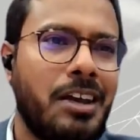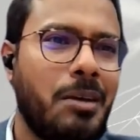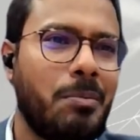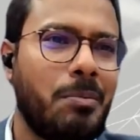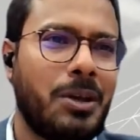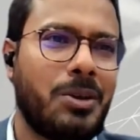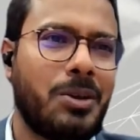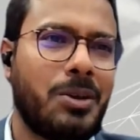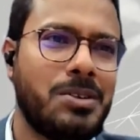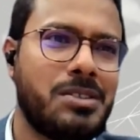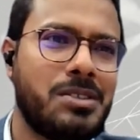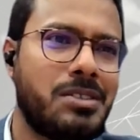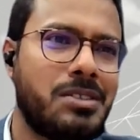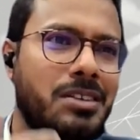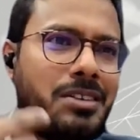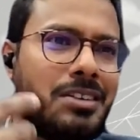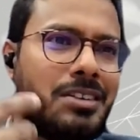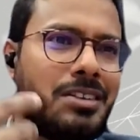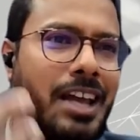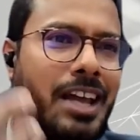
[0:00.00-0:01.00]
because
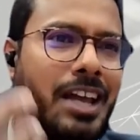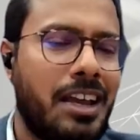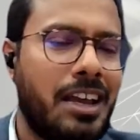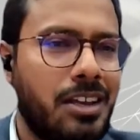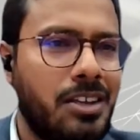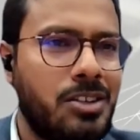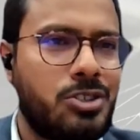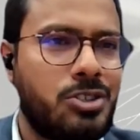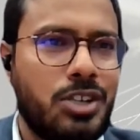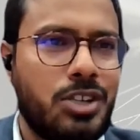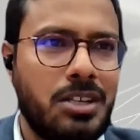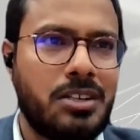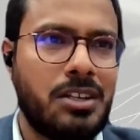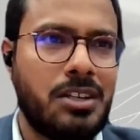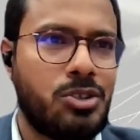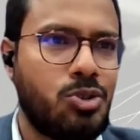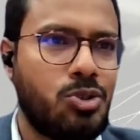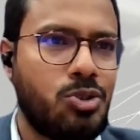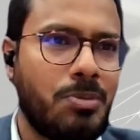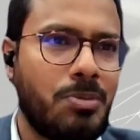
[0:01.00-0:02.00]
tech is changing
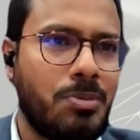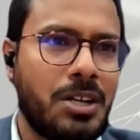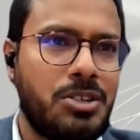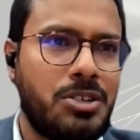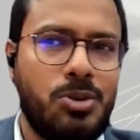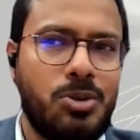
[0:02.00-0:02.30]
so much.